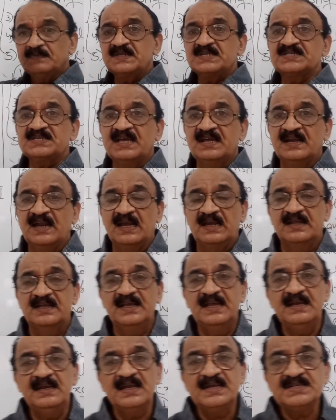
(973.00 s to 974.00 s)
of the signal.
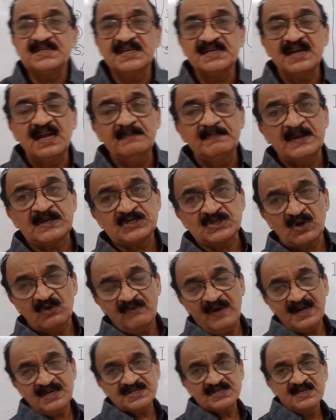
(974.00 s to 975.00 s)
Intensity depends on
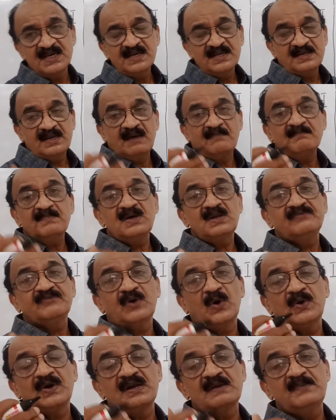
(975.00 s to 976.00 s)
what? Number of
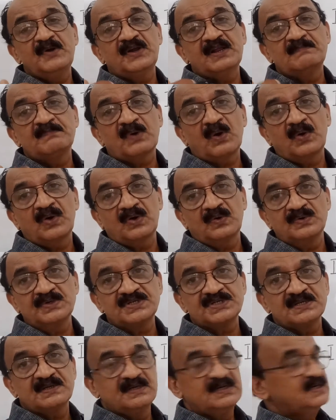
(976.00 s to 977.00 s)
contributing
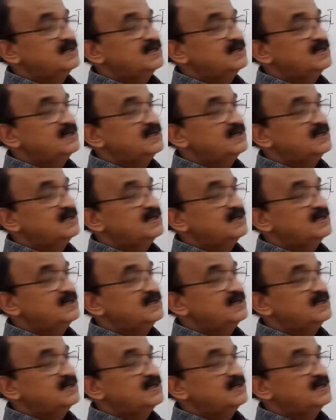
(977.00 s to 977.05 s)
protons.